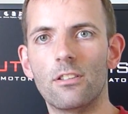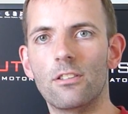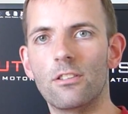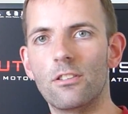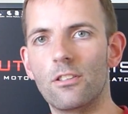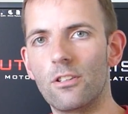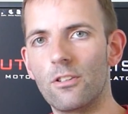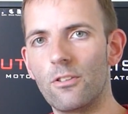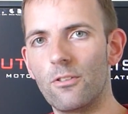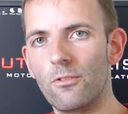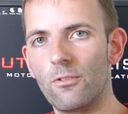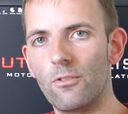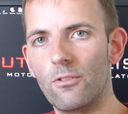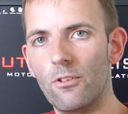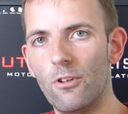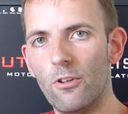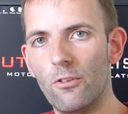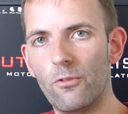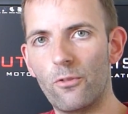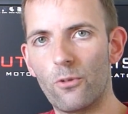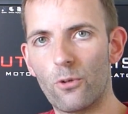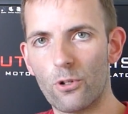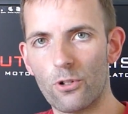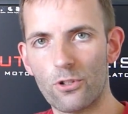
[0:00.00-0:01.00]
the
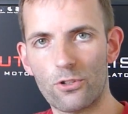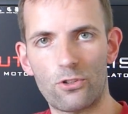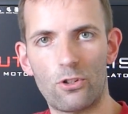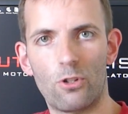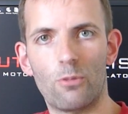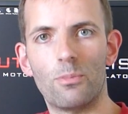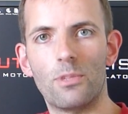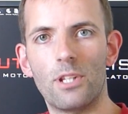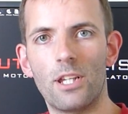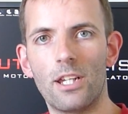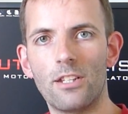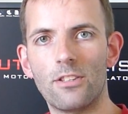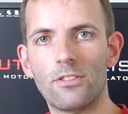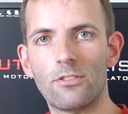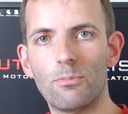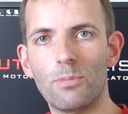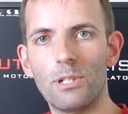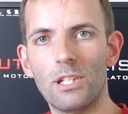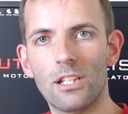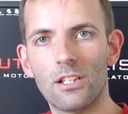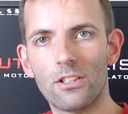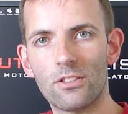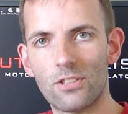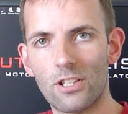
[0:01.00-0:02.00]
force updates
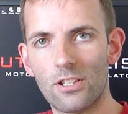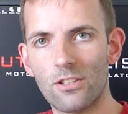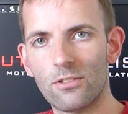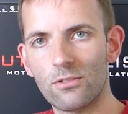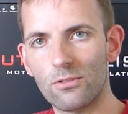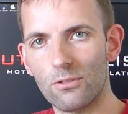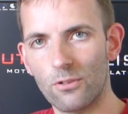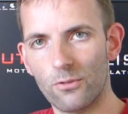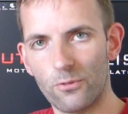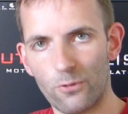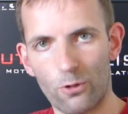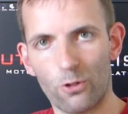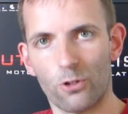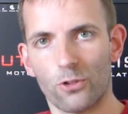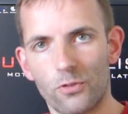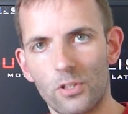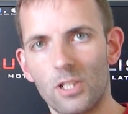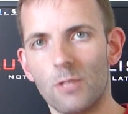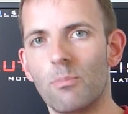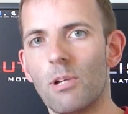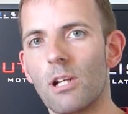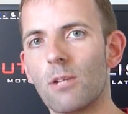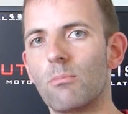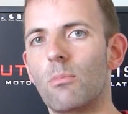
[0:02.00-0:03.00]
being sent to the force
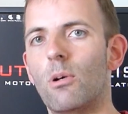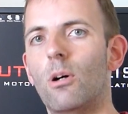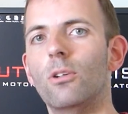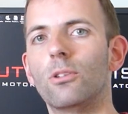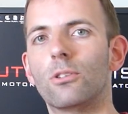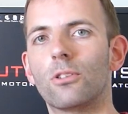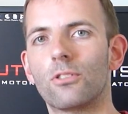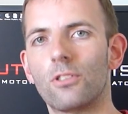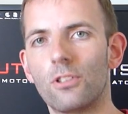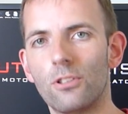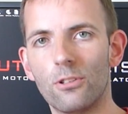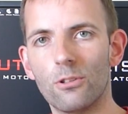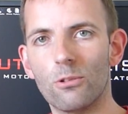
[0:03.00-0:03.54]
feedback motors in